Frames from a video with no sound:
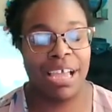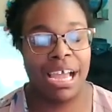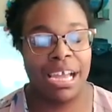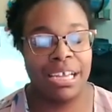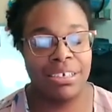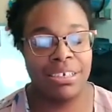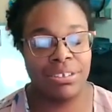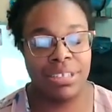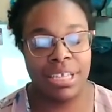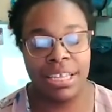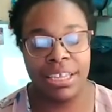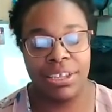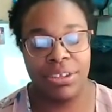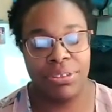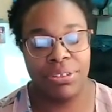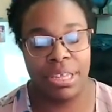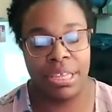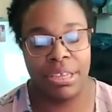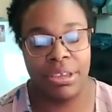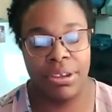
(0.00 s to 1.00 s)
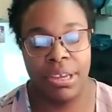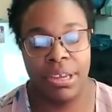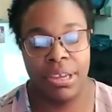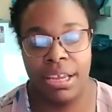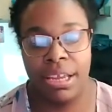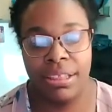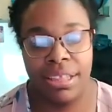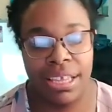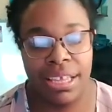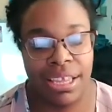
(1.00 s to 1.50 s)
I just thank you that you're here.
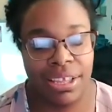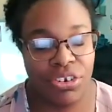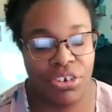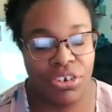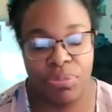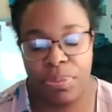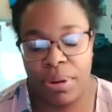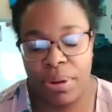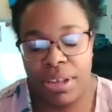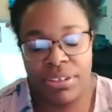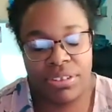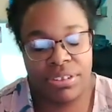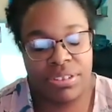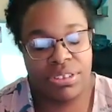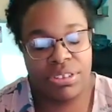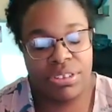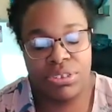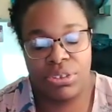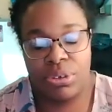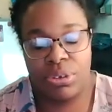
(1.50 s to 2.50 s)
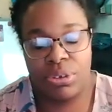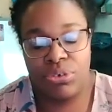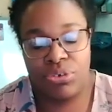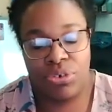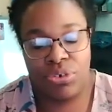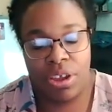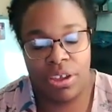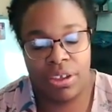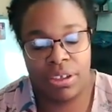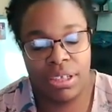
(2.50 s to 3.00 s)
I think your presence is so
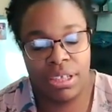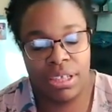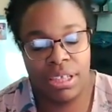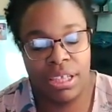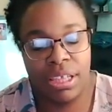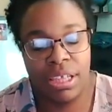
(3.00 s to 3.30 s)
strong.